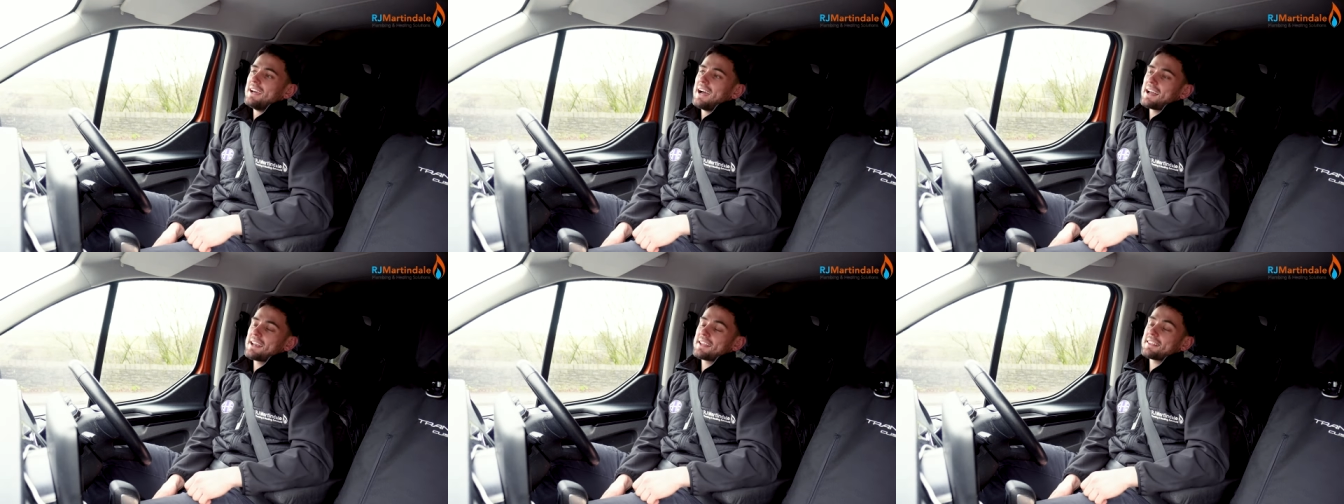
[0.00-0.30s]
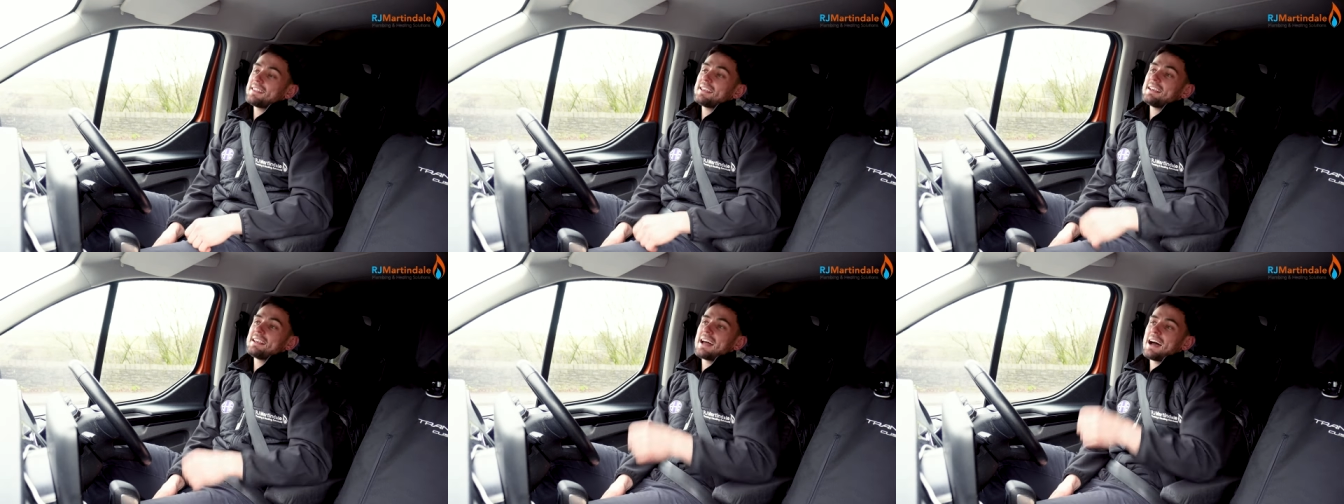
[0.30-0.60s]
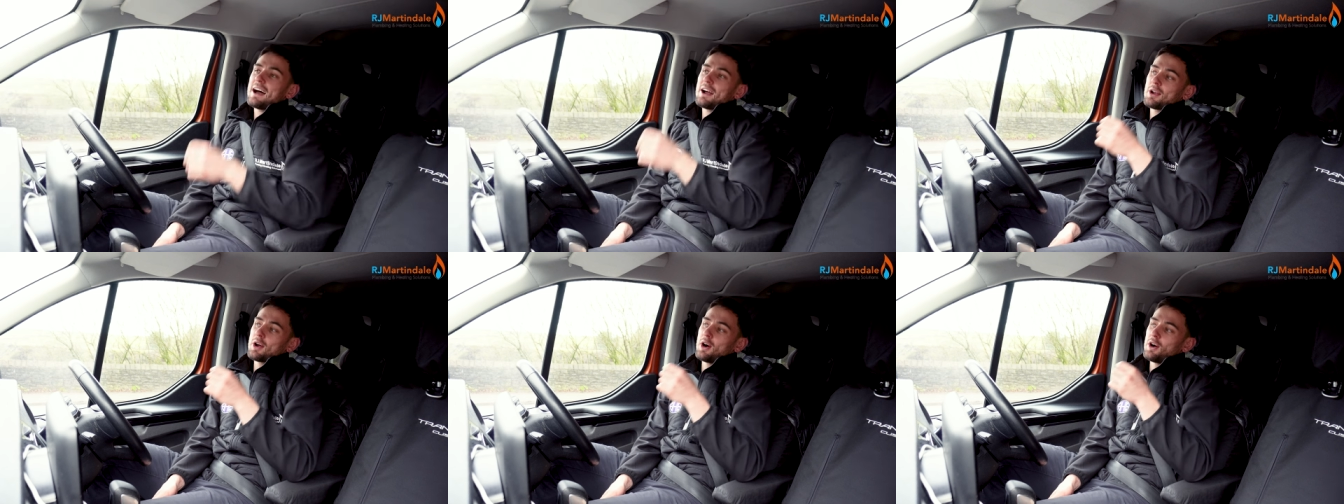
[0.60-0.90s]
And I think
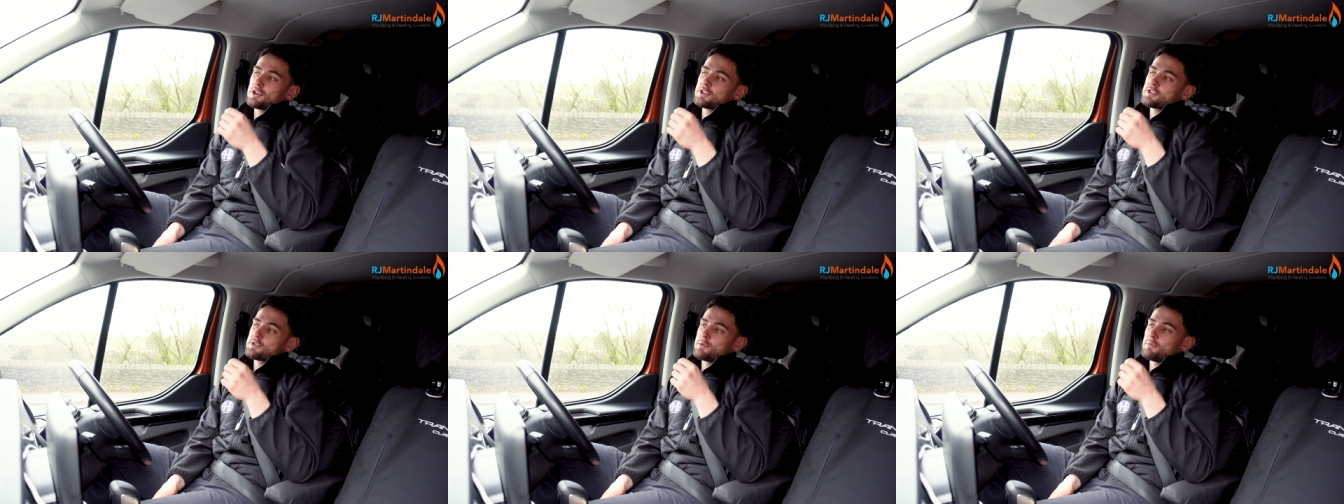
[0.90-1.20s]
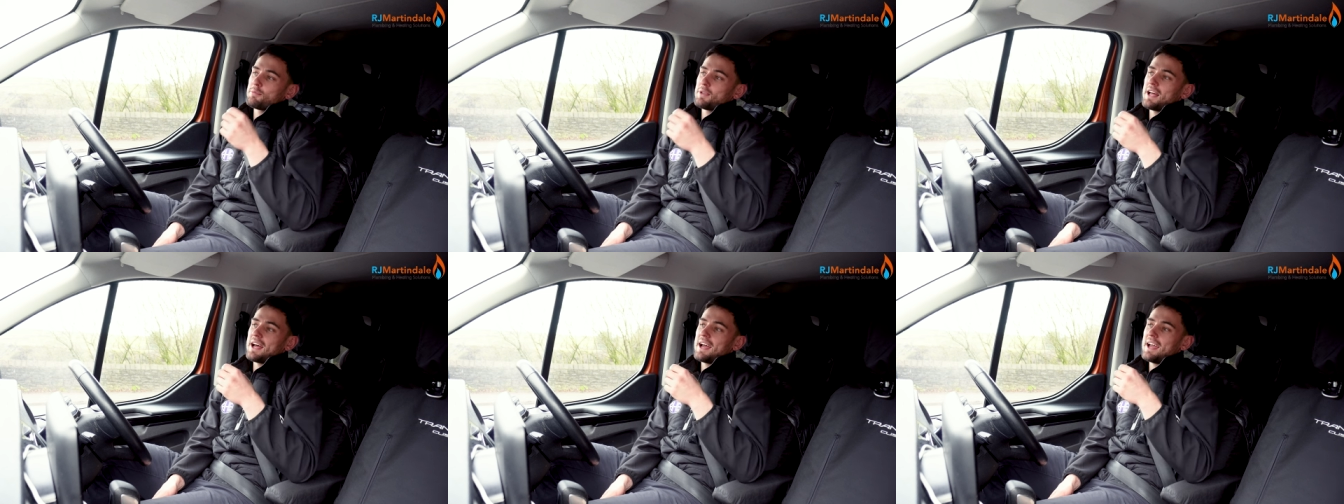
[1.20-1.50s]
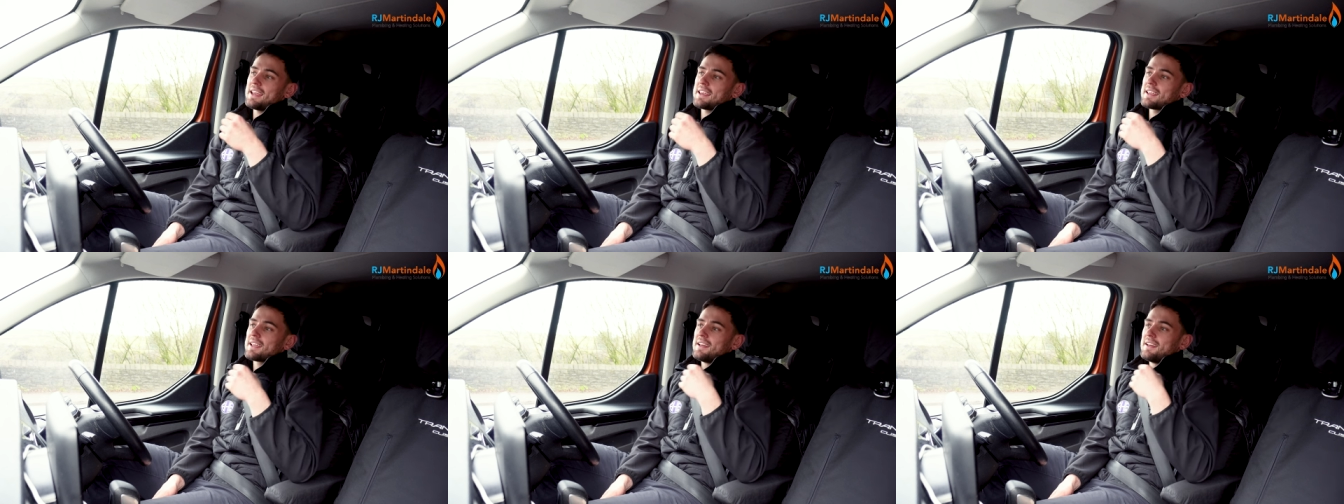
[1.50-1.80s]
that got us from
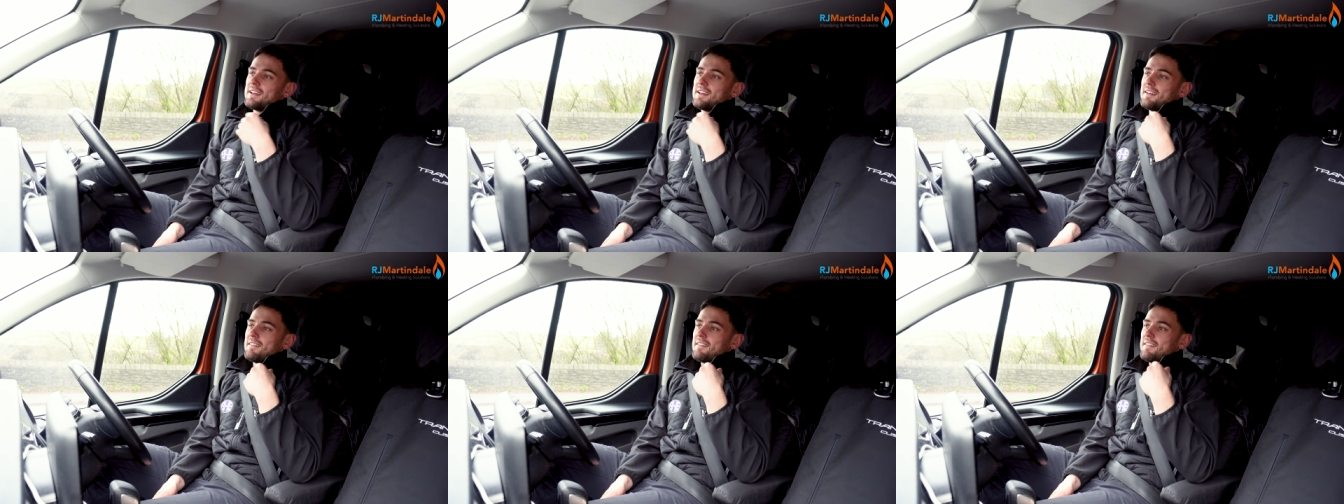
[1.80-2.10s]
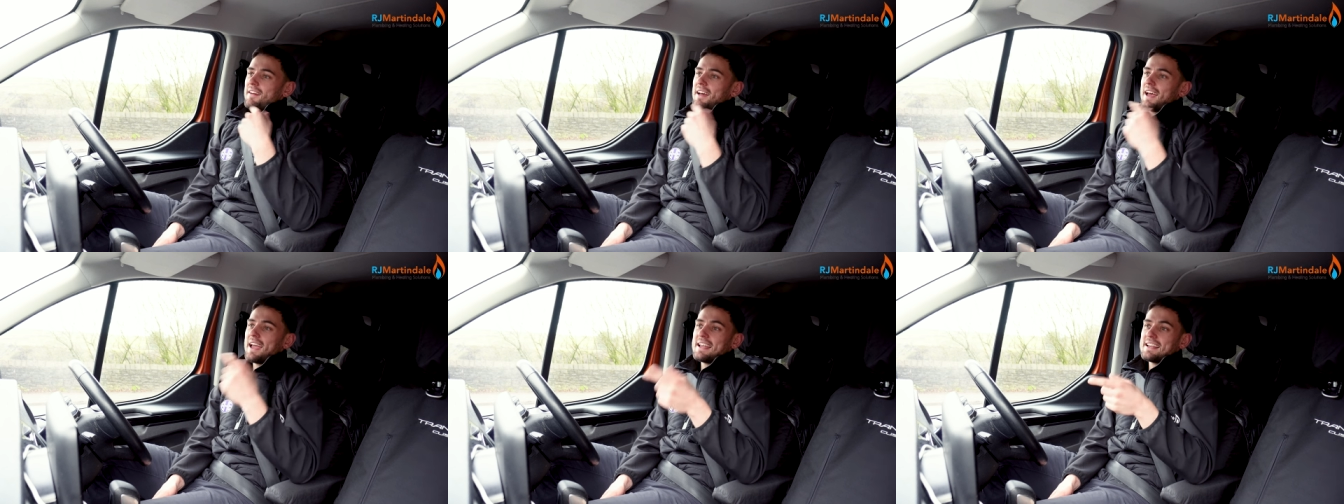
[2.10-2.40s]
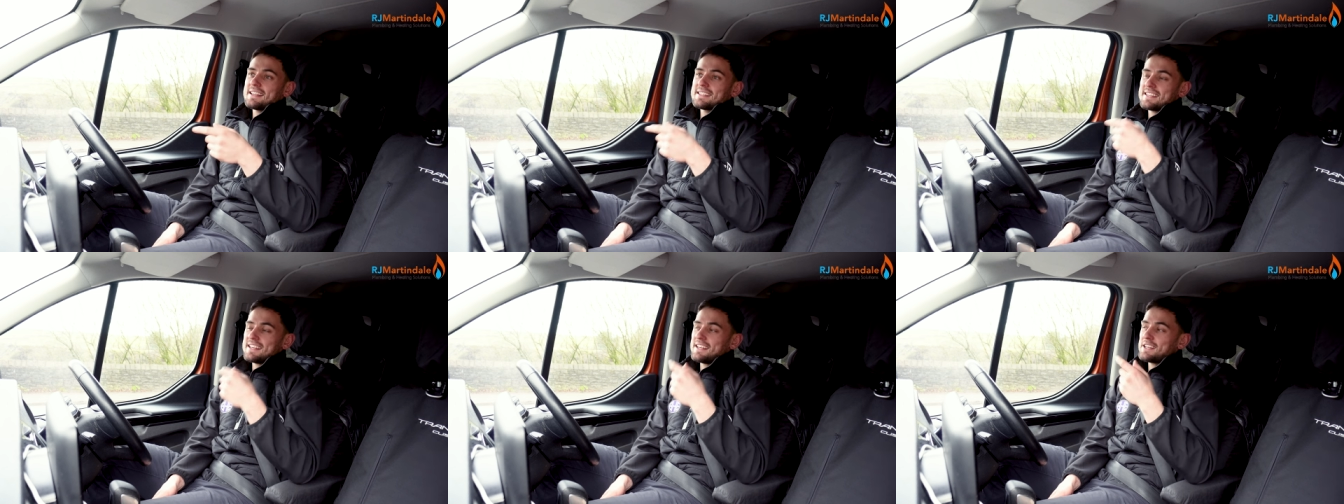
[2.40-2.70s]
like
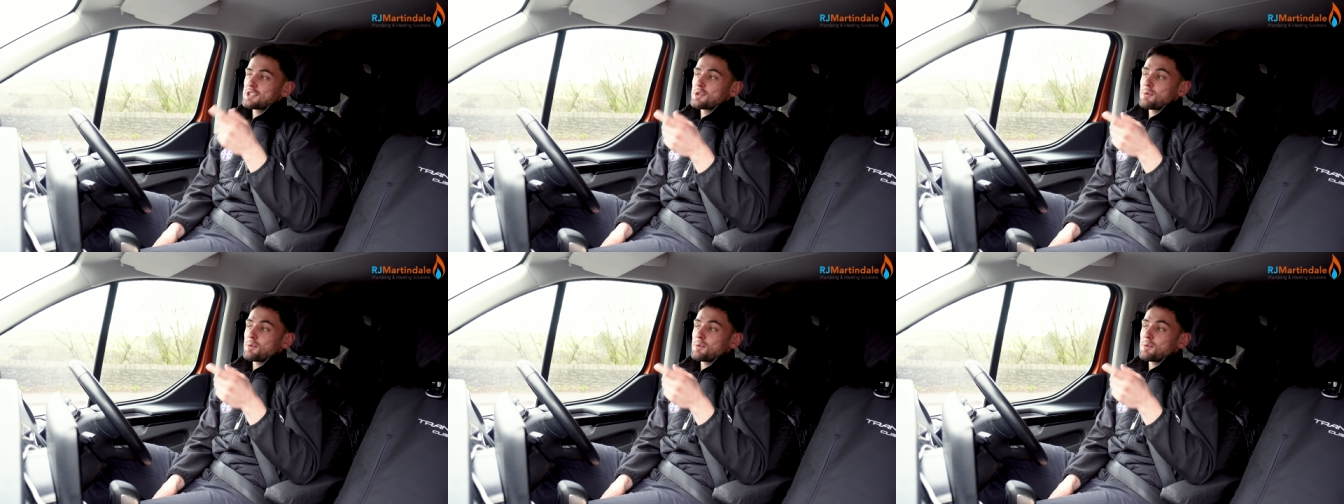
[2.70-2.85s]
eighteen,